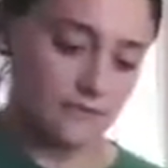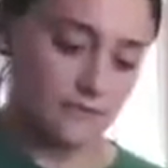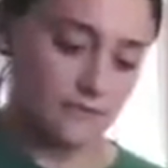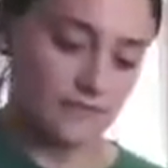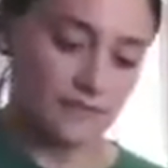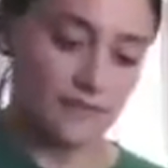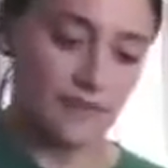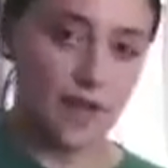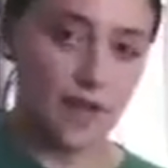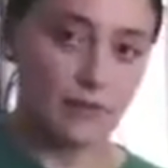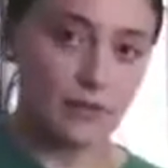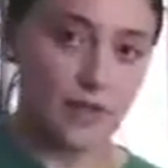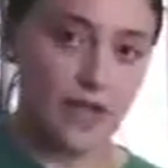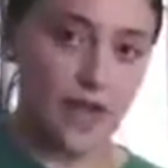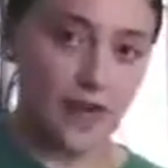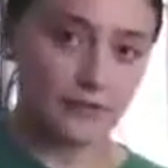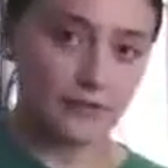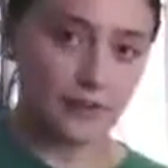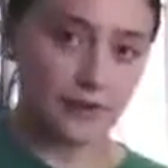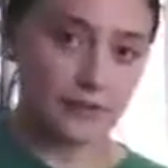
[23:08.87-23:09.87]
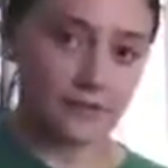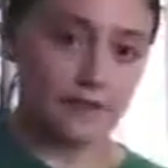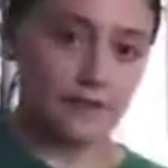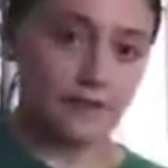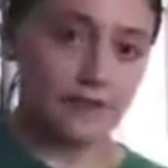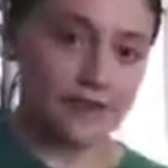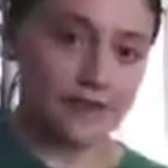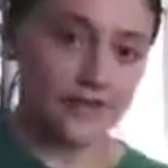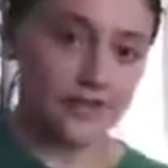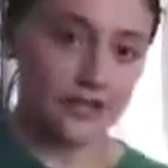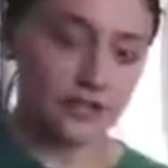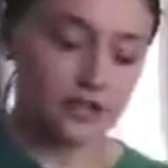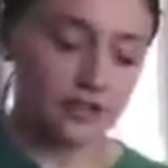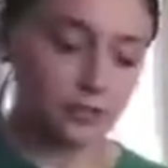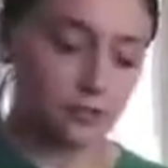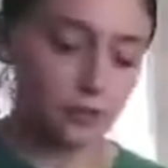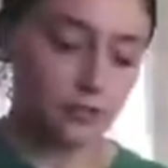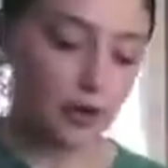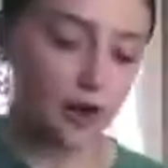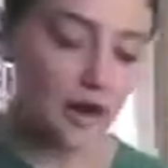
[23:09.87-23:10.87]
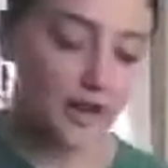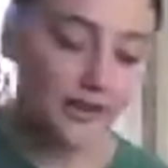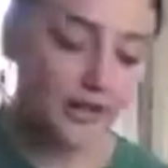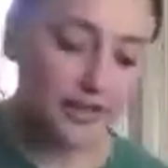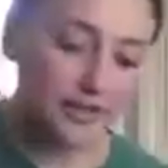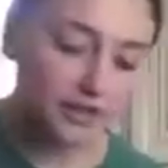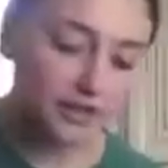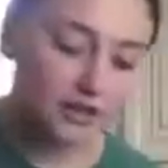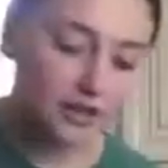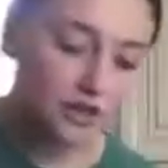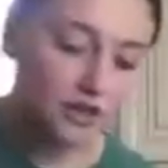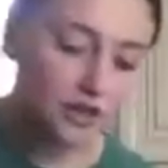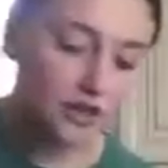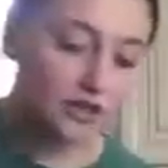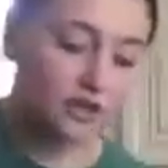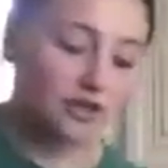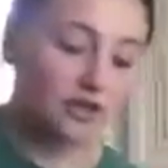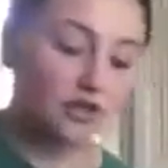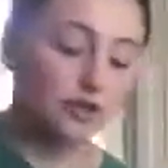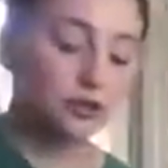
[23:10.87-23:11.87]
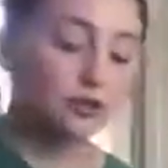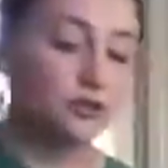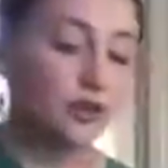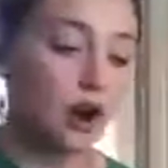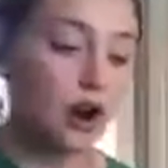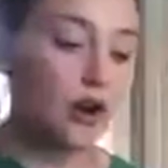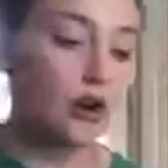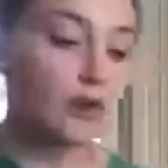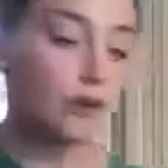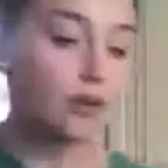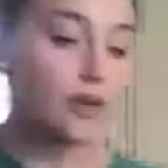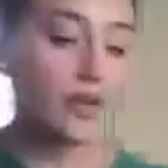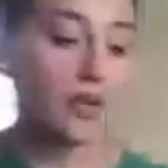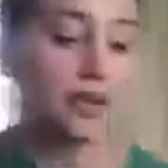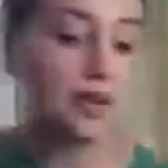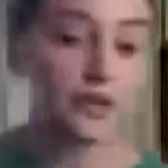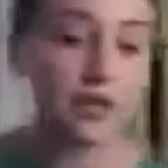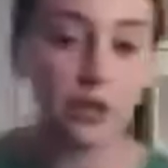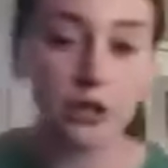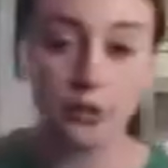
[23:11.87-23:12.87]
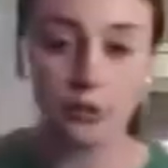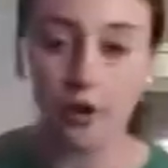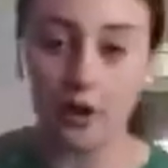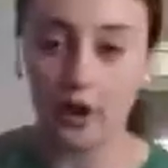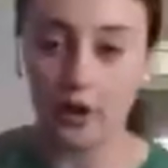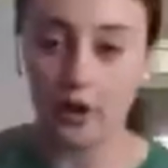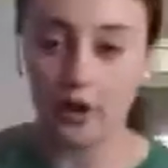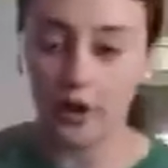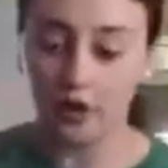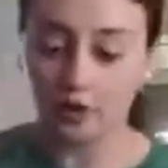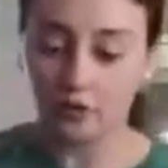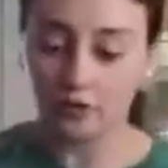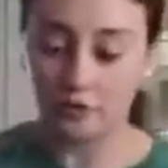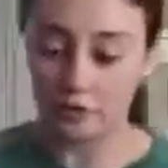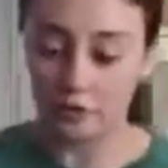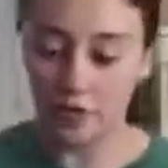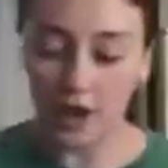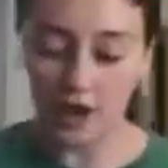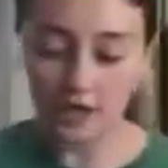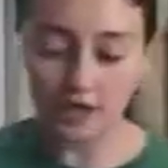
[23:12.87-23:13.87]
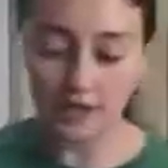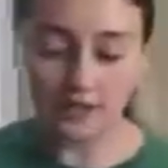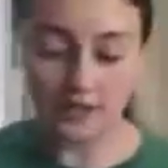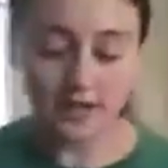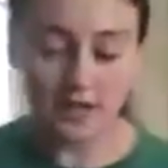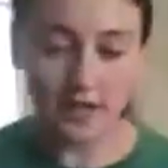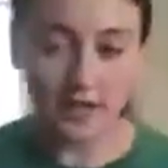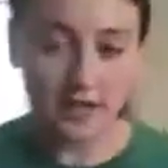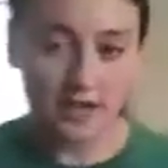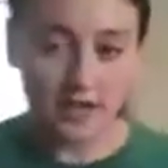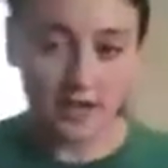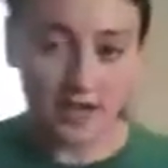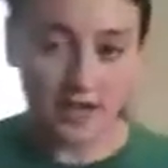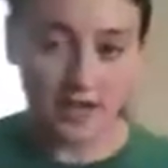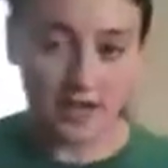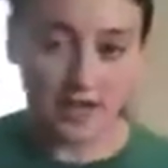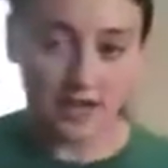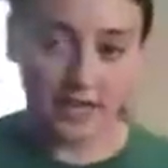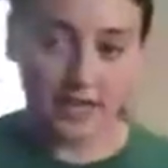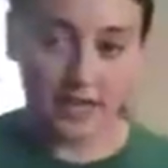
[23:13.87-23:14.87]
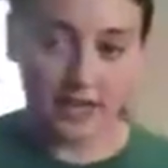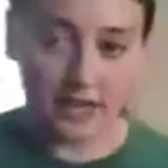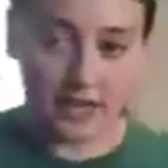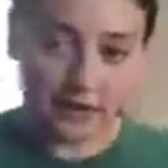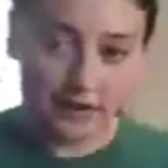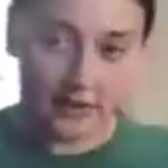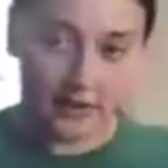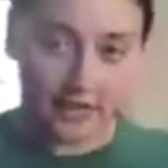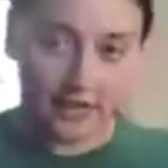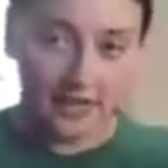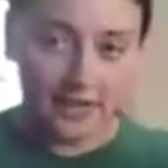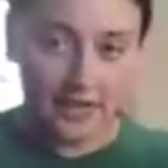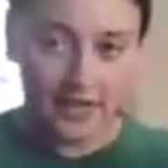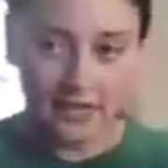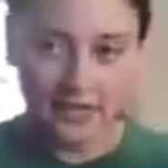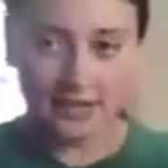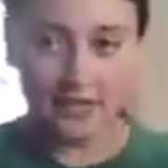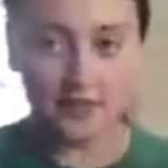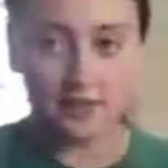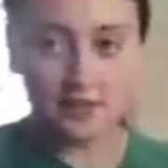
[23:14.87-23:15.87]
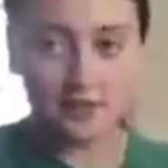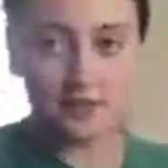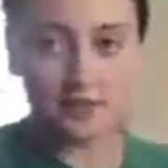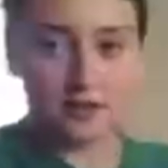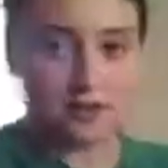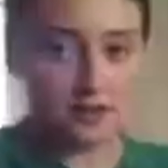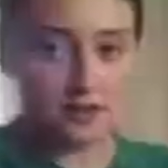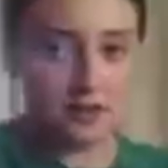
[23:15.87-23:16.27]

that we have our finished product to go into our crust. And here it is.